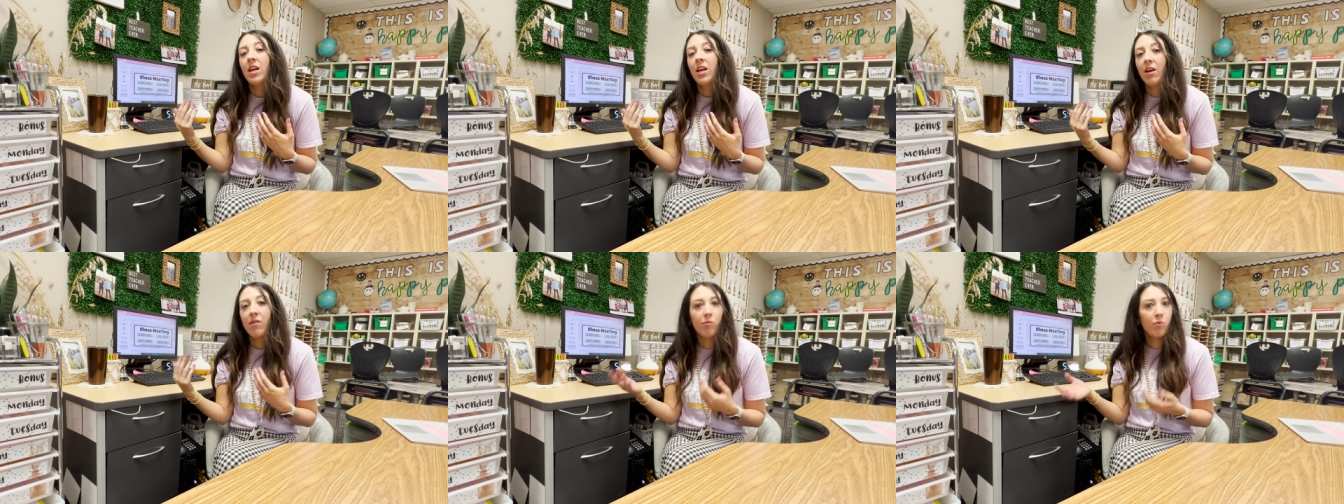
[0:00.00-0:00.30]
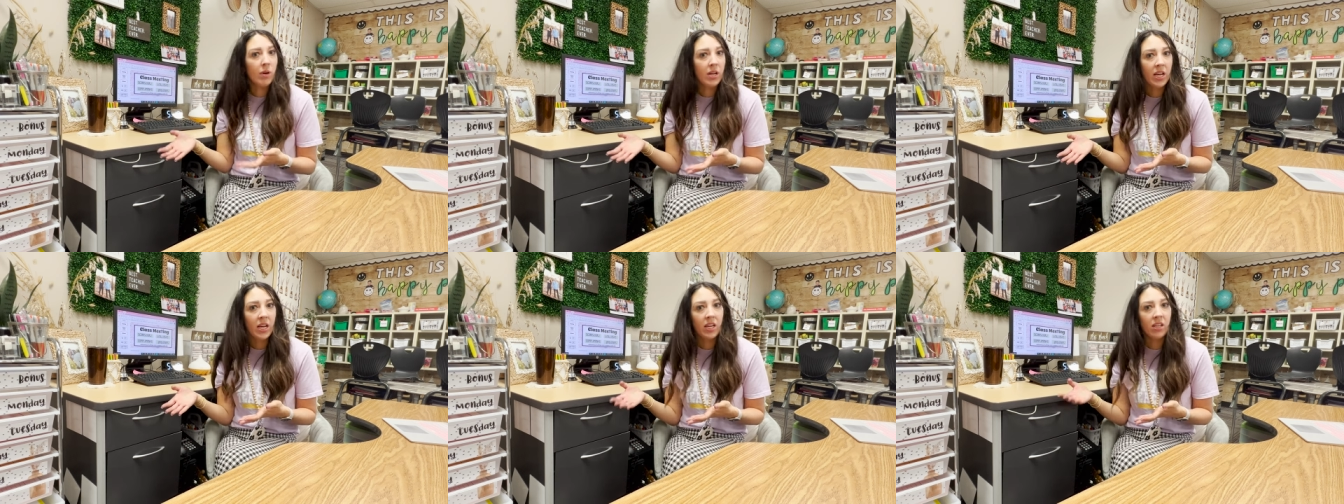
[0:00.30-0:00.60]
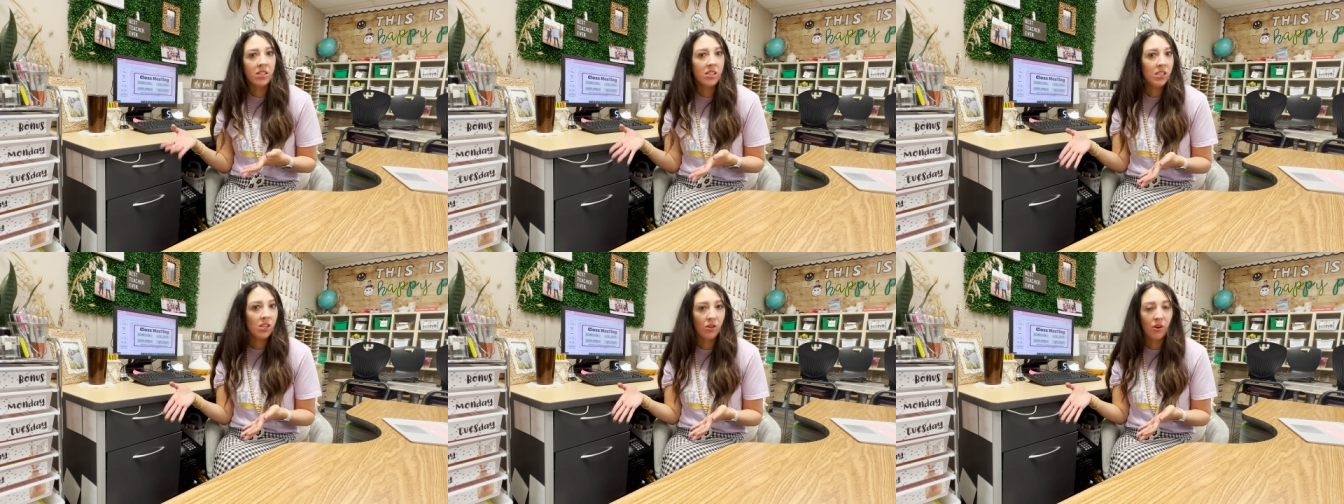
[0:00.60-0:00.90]
if we
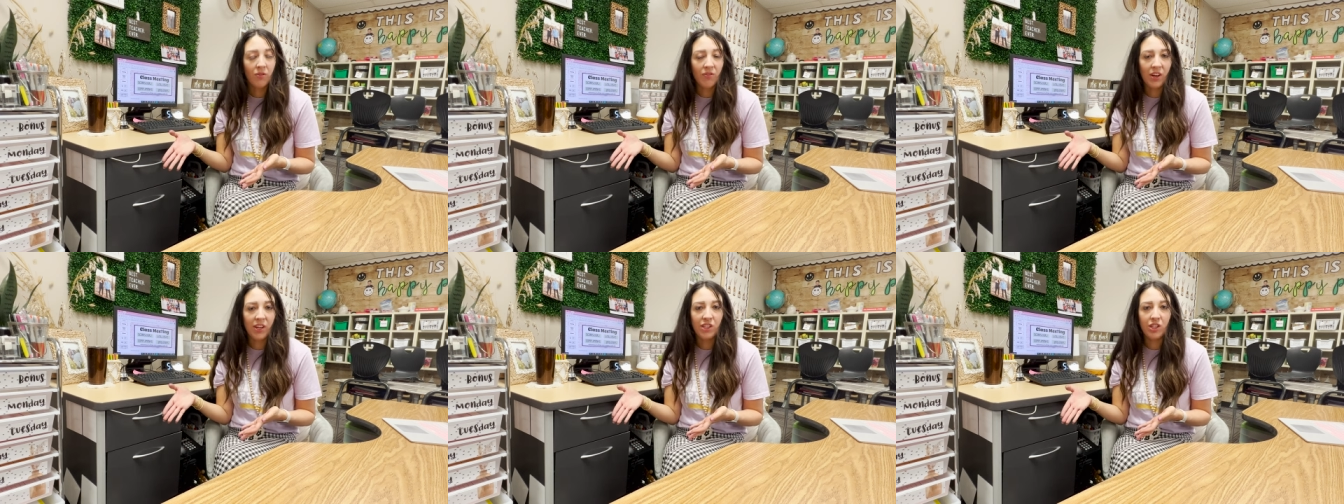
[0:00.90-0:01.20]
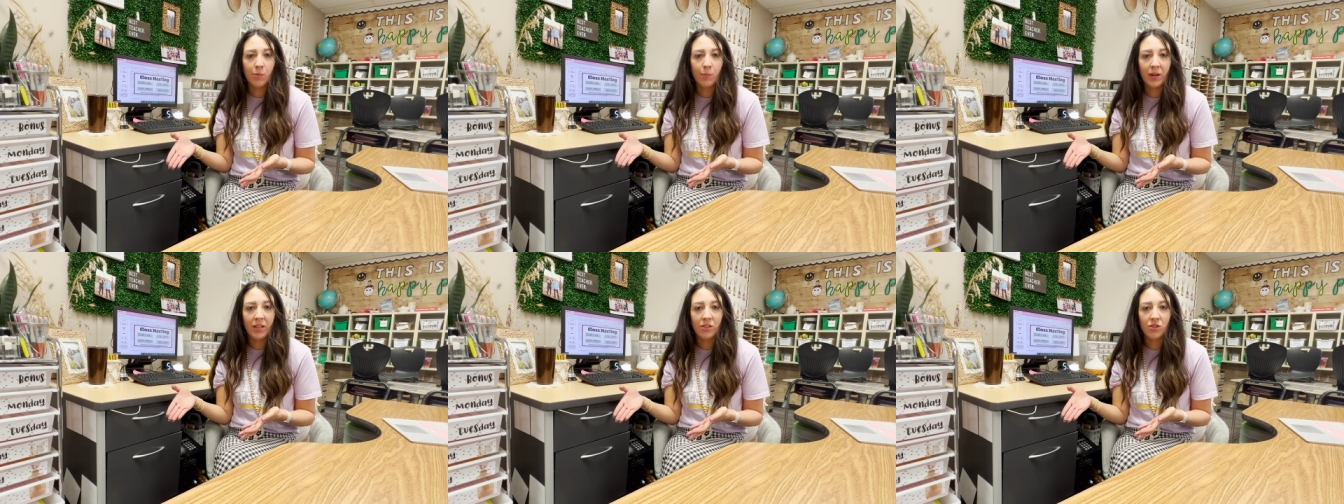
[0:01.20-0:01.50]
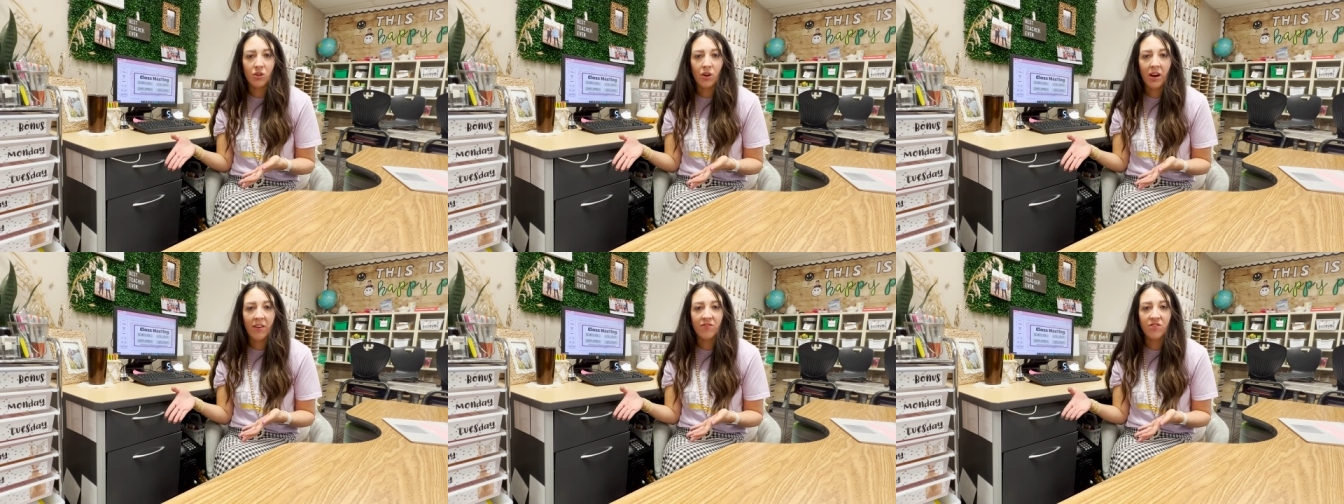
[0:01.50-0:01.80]
still don't find your
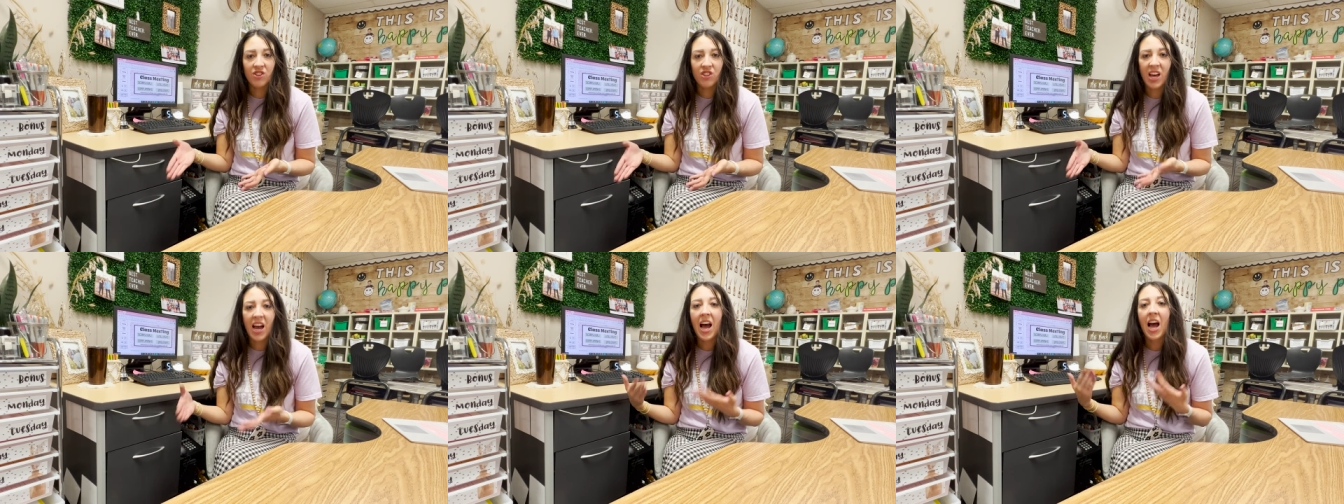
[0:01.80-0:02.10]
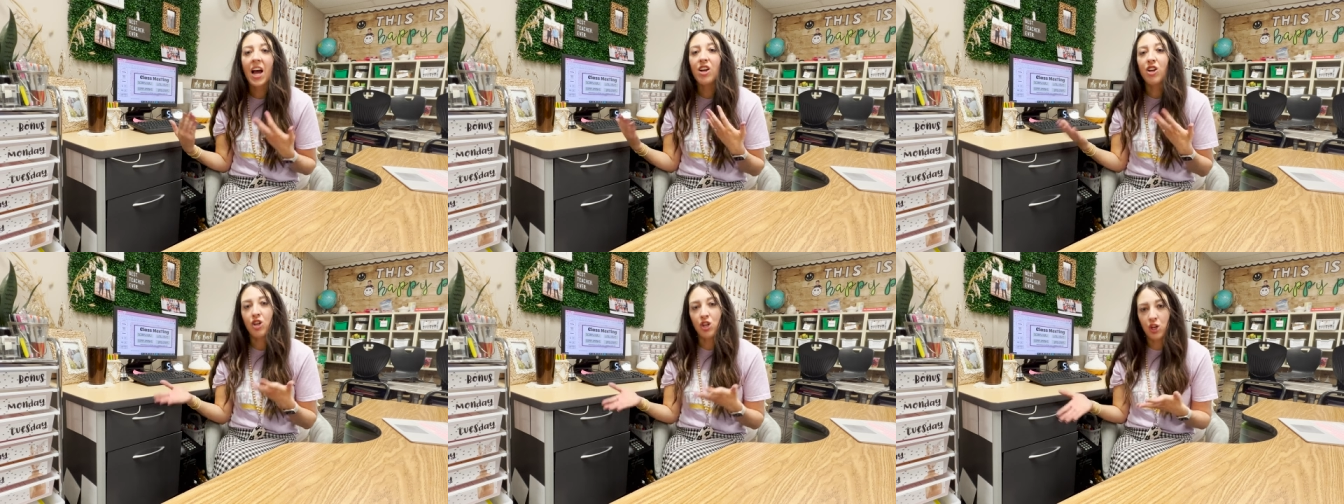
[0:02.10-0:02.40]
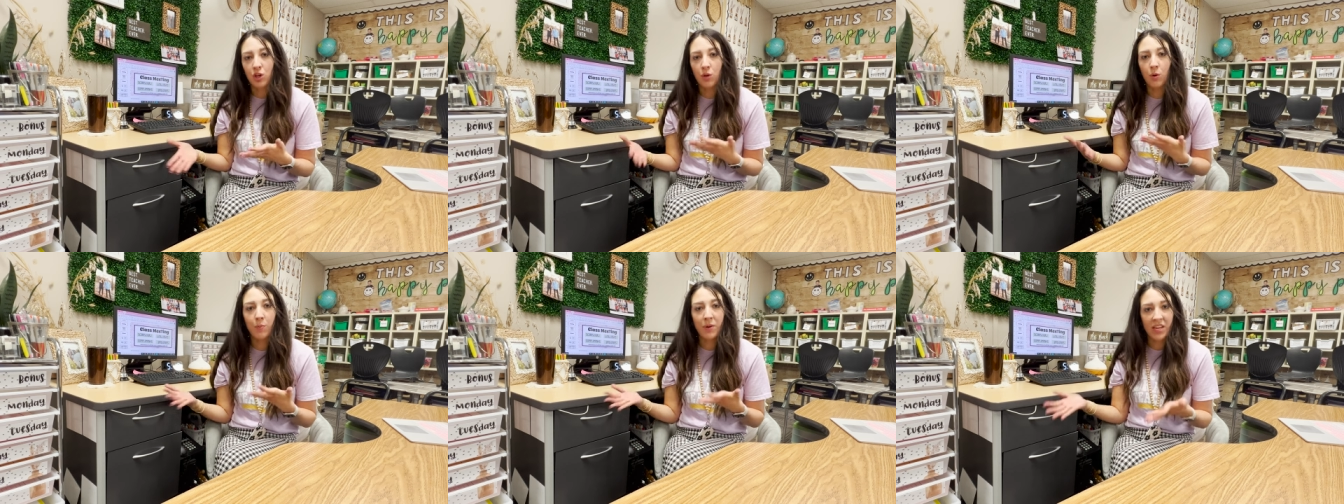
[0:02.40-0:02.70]
pencil after that,
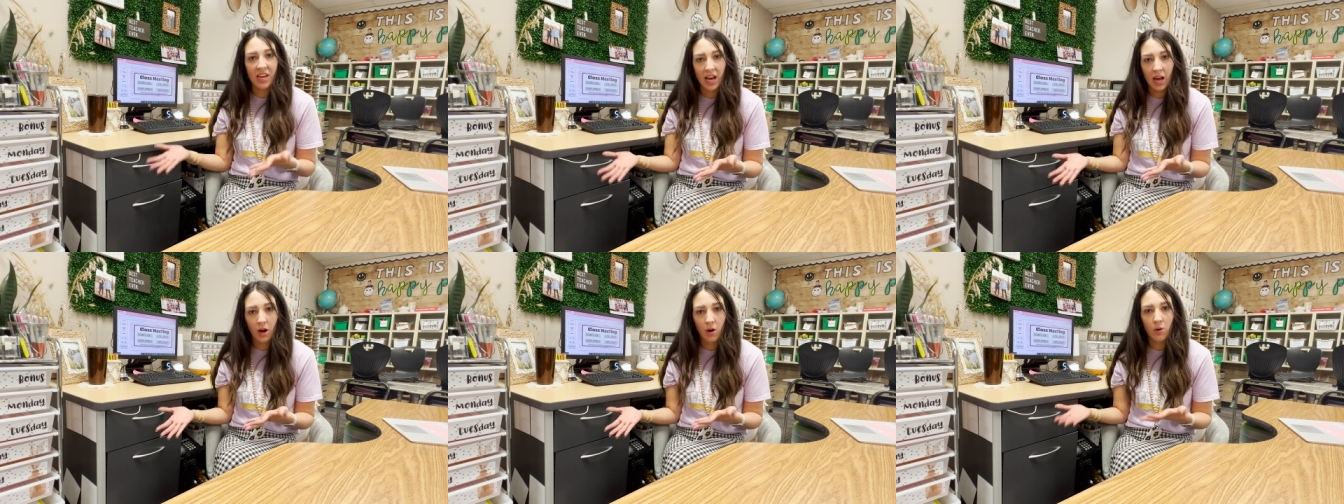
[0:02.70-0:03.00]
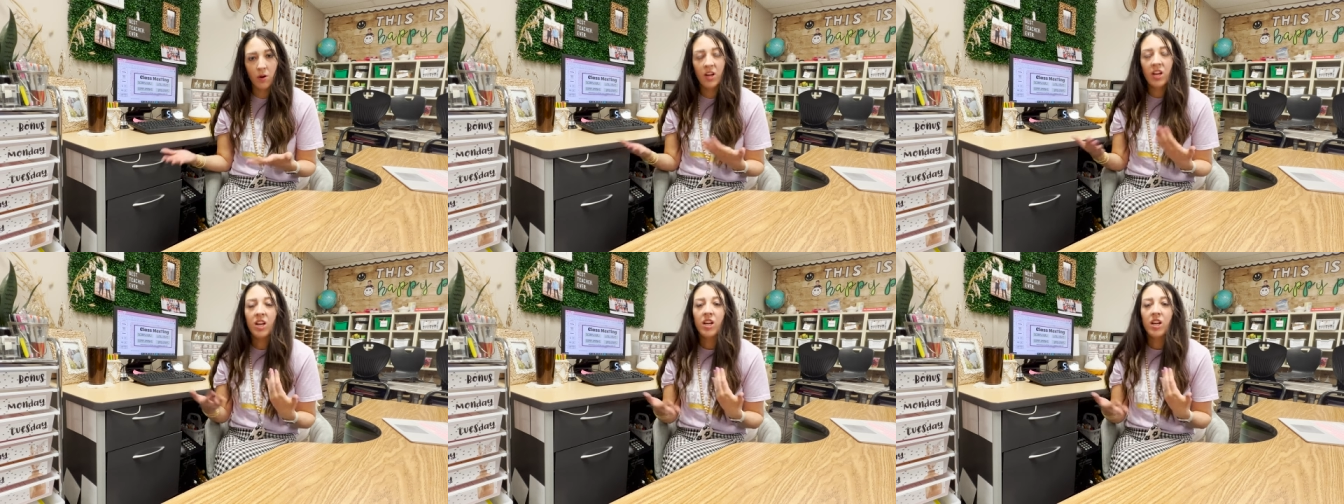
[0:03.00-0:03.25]
you'll be out.